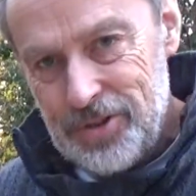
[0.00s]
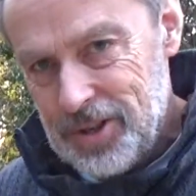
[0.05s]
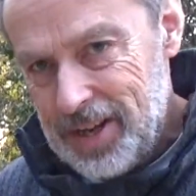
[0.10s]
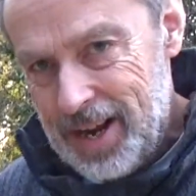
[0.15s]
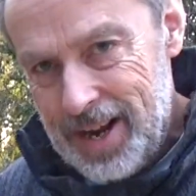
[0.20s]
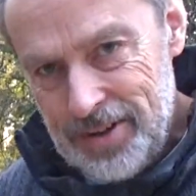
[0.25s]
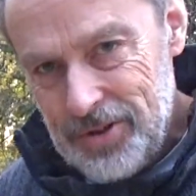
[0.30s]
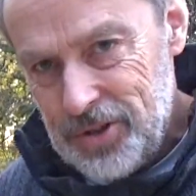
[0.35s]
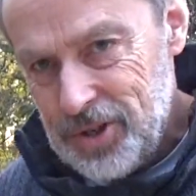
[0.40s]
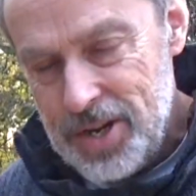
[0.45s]

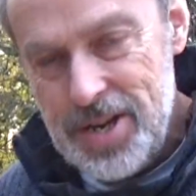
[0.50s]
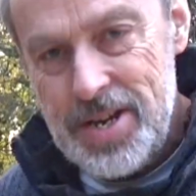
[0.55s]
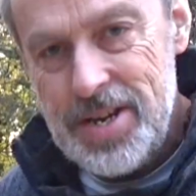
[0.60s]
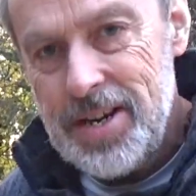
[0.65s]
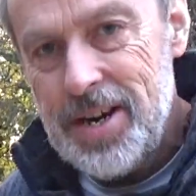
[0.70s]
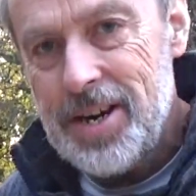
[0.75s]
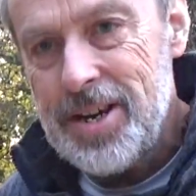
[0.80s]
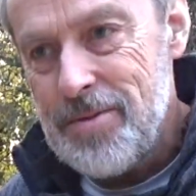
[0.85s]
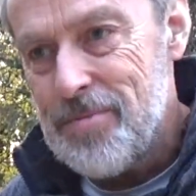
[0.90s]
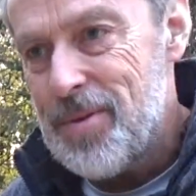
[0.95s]
Sounds a
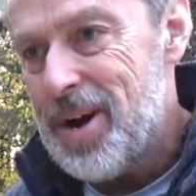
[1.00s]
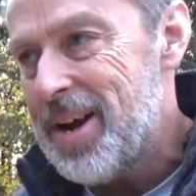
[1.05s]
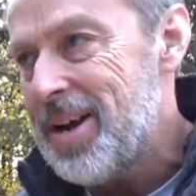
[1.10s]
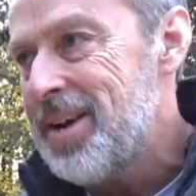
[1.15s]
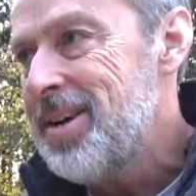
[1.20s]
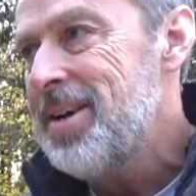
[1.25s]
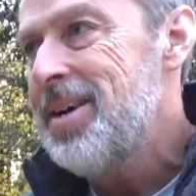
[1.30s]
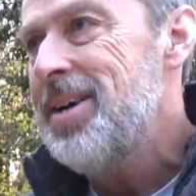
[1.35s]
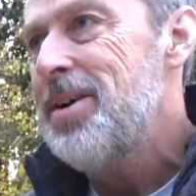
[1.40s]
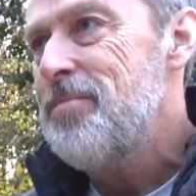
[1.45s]
nightmare.
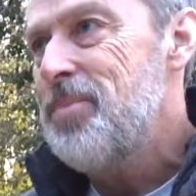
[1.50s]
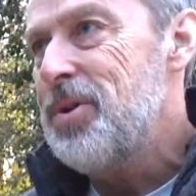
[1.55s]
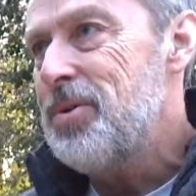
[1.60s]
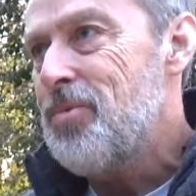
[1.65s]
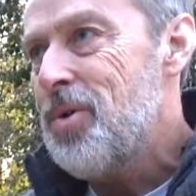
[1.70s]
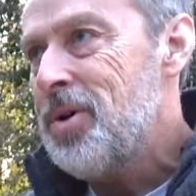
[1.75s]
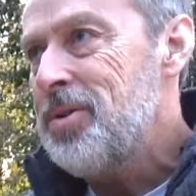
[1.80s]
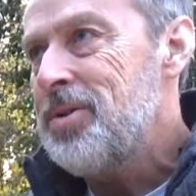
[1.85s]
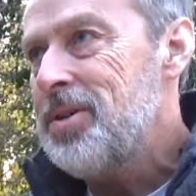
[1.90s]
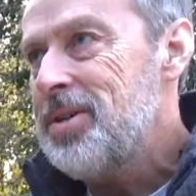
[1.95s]
But
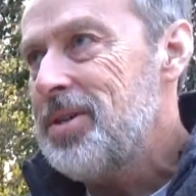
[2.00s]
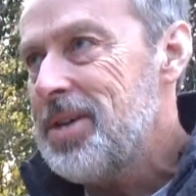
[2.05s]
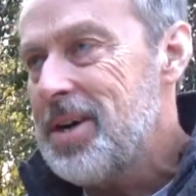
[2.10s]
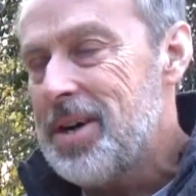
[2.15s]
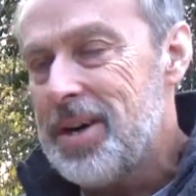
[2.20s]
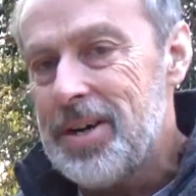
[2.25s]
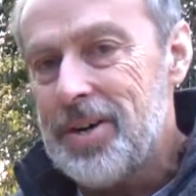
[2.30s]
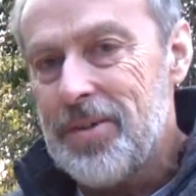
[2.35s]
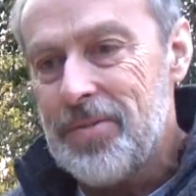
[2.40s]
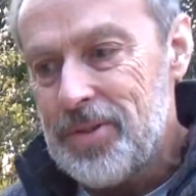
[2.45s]
one
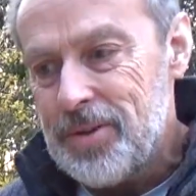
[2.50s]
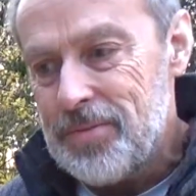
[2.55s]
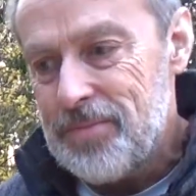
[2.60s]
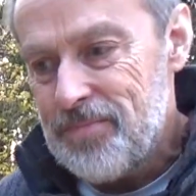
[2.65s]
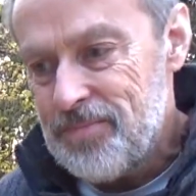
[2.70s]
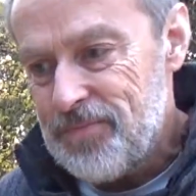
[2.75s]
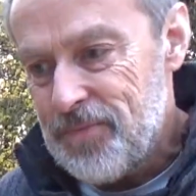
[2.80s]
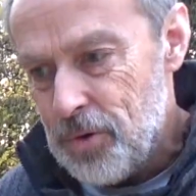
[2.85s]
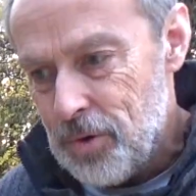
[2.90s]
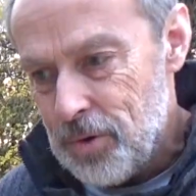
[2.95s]
guy on the
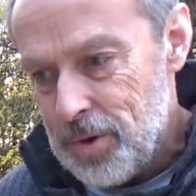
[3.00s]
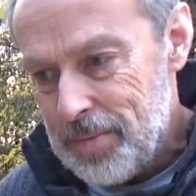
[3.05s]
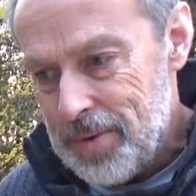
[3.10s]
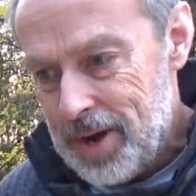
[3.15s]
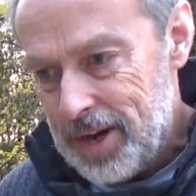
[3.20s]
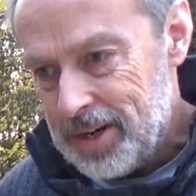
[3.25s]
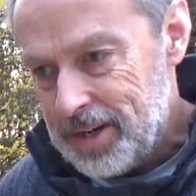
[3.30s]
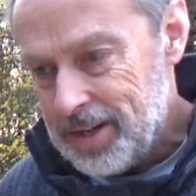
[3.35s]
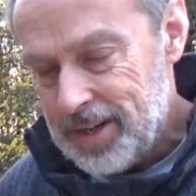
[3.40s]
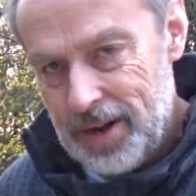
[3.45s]
forum
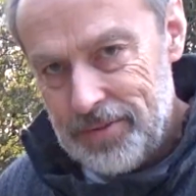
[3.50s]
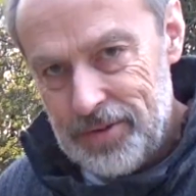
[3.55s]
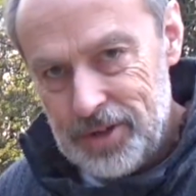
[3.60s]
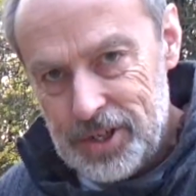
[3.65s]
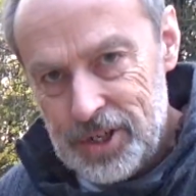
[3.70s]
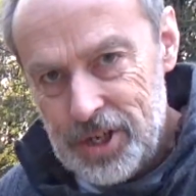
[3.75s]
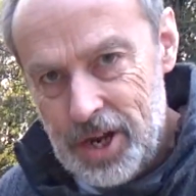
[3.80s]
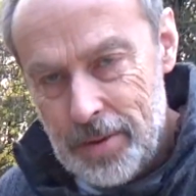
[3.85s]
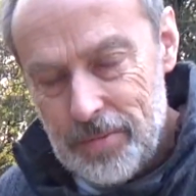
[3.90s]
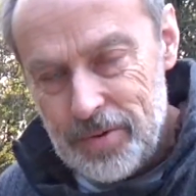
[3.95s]
had a clever
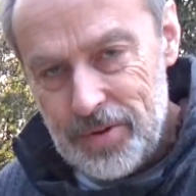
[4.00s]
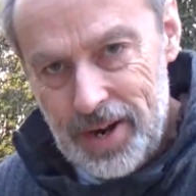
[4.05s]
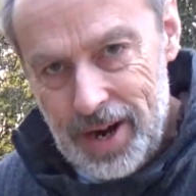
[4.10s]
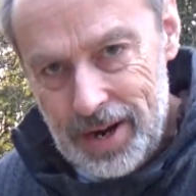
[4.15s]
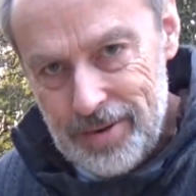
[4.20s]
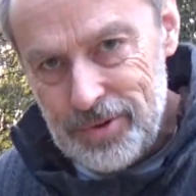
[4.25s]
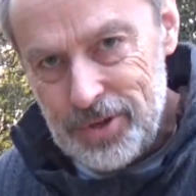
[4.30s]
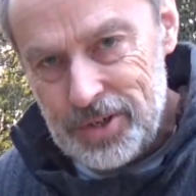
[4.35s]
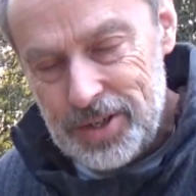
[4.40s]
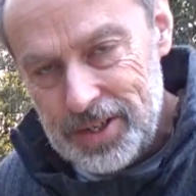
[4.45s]
tip, and
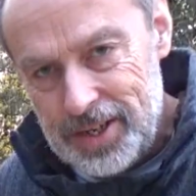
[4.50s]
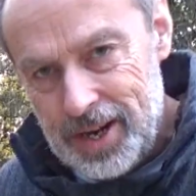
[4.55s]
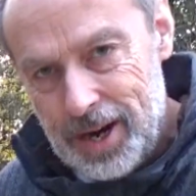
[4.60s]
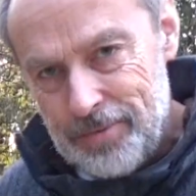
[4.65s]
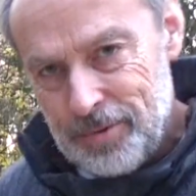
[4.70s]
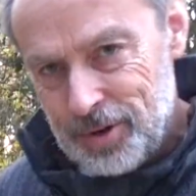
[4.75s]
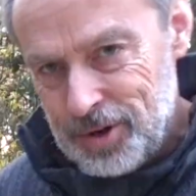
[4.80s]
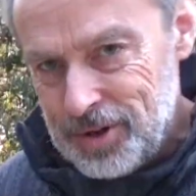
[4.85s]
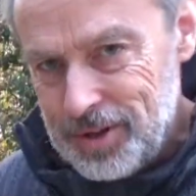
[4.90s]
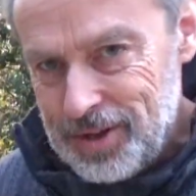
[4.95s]
that was to
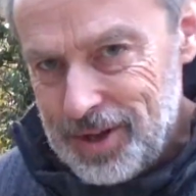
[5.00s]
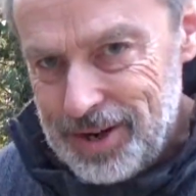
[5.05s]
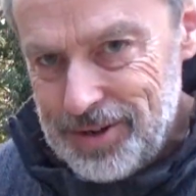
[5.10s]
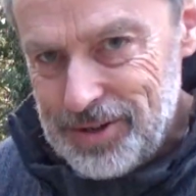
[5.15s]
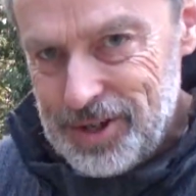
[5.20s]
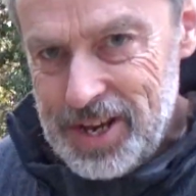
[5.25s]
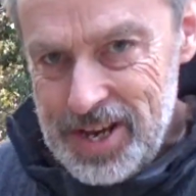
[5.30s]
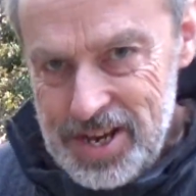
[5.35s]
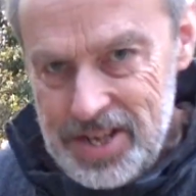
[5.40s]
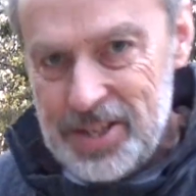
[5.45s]
get one of
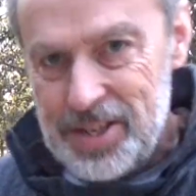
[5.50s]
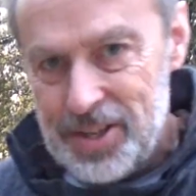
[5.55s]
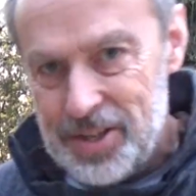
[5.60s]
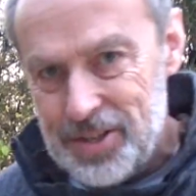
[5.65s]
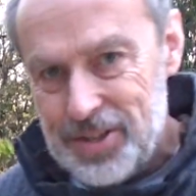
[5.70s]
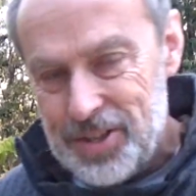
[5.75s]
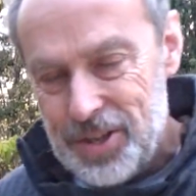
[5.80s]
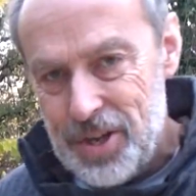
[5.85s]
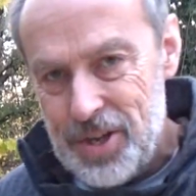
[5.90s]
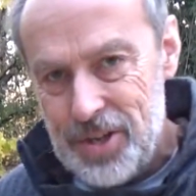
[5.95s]
those
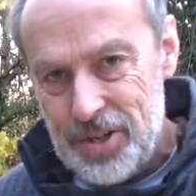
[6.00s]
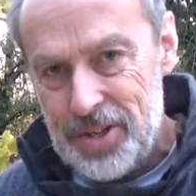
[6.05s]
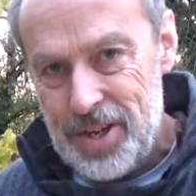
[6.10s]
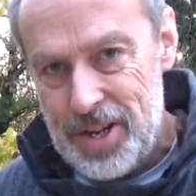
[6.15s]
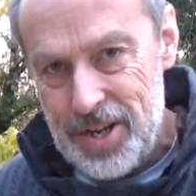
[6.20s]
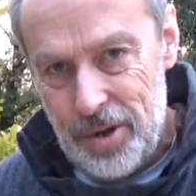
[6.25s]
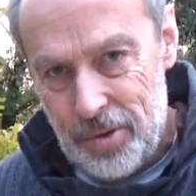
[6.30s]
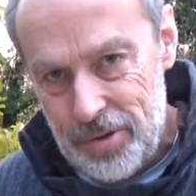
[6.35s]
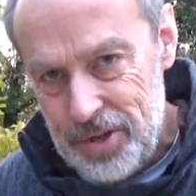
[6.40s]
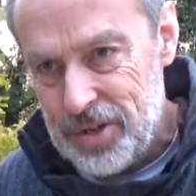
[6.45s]
heaters that you
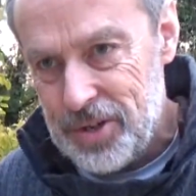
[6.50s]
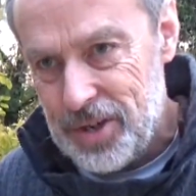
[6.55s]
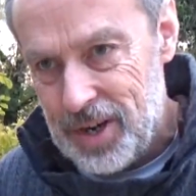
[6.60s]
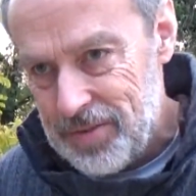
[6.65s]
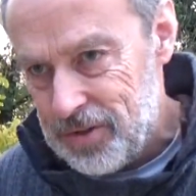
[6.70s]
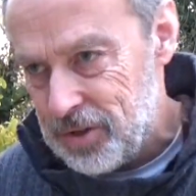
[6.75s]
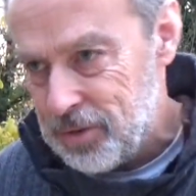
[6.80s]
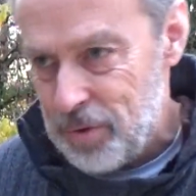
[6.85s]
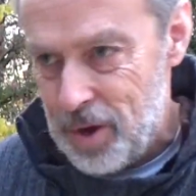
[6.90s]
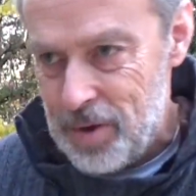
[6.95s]
see lorry
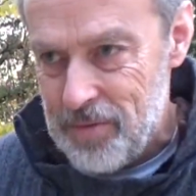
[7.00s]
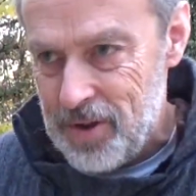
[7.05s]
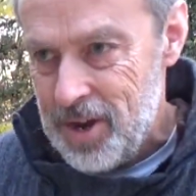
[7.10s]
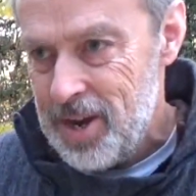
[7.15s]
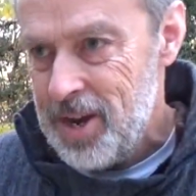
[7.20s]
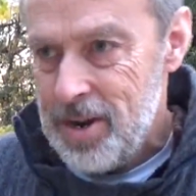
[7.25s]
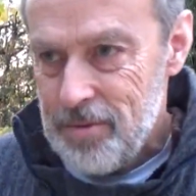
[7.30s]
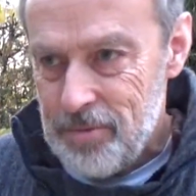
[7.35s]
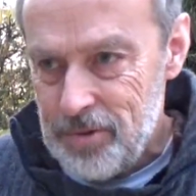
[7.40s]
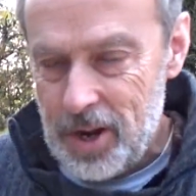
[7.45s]
drivers with,
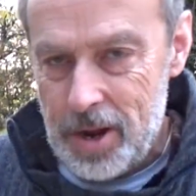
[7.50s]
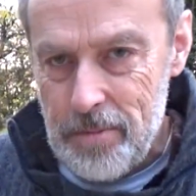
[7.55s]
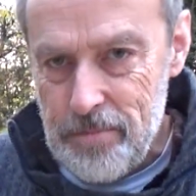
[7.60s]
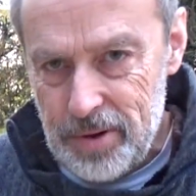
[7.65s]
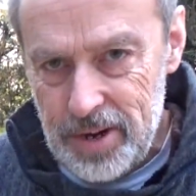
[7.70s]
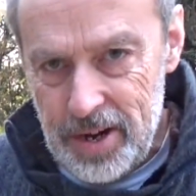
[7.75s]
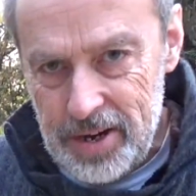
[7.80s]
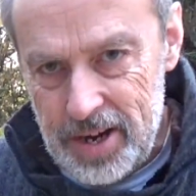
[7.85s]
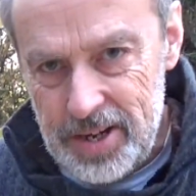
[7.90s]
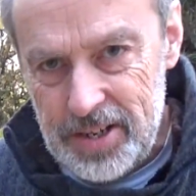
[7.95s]
where they
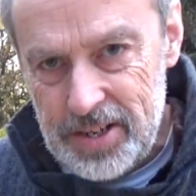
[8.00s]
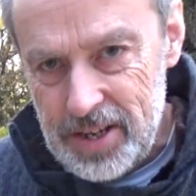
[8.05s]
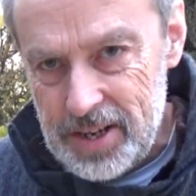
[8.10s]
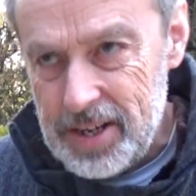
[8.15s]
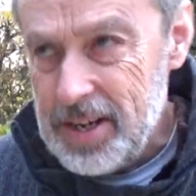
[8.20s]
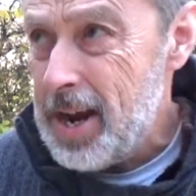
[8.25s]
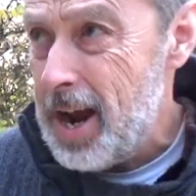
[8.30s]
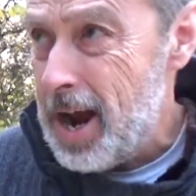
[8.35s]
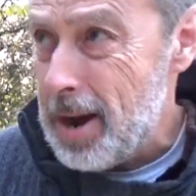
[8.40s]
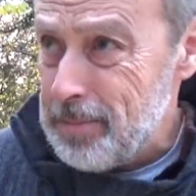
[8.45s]
plug into the
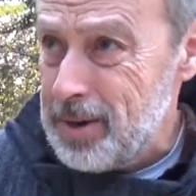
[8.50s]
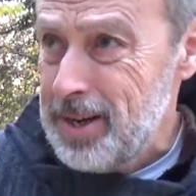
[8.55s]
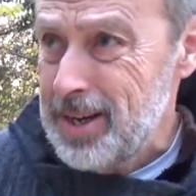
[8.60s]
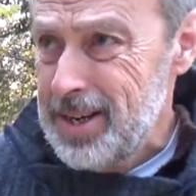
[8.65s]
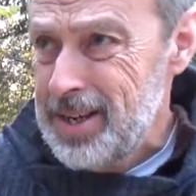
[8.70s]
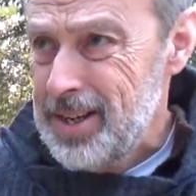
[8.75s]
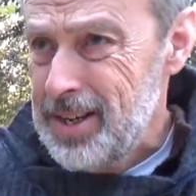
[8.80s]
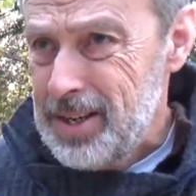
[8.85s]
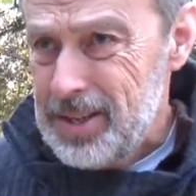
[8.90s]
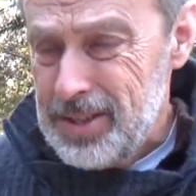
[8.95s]
cab.
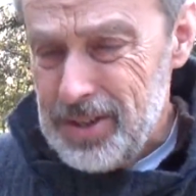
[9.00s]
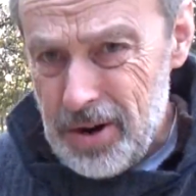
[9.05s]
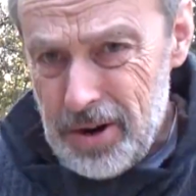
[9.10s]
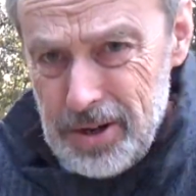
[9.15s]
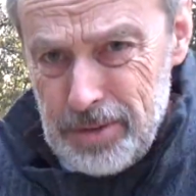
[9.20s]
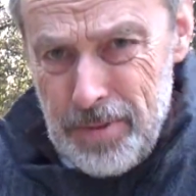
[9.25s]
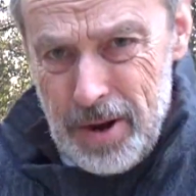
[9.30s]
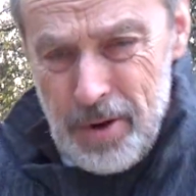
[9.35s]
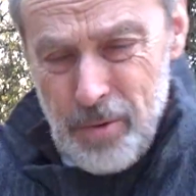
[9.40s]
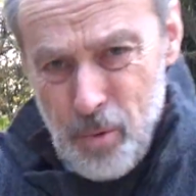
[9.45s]
So
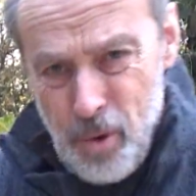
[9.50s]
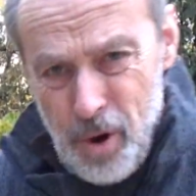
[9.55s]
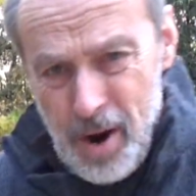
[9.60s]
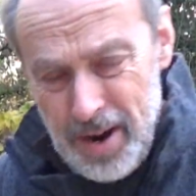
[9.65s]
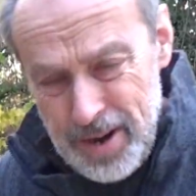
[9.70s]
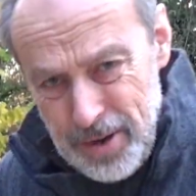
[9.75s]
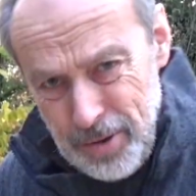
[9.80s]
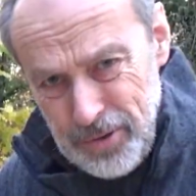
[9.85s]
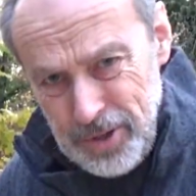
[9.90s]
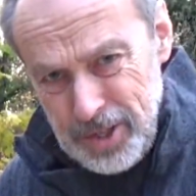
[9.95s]
it's been
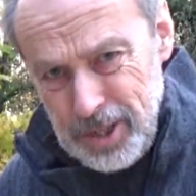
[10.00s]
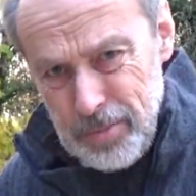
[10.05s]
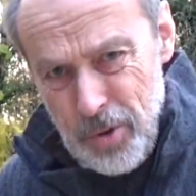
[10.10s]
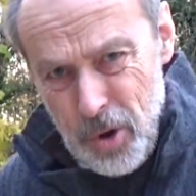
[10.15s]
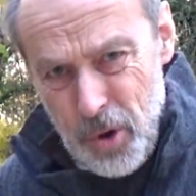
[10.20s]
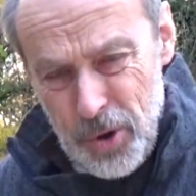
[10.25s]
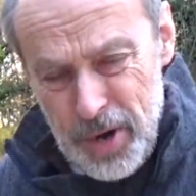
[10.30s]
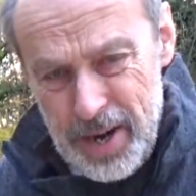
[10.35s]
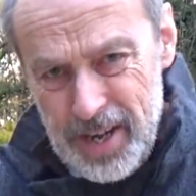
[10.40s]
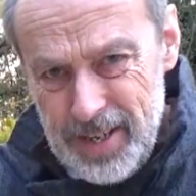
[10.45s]
wild this
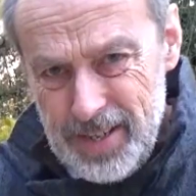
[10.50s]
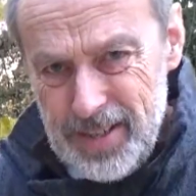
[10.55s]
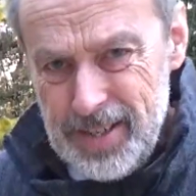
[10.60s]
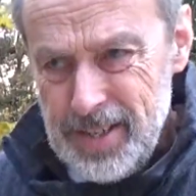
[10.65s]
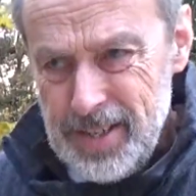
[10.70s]
morning.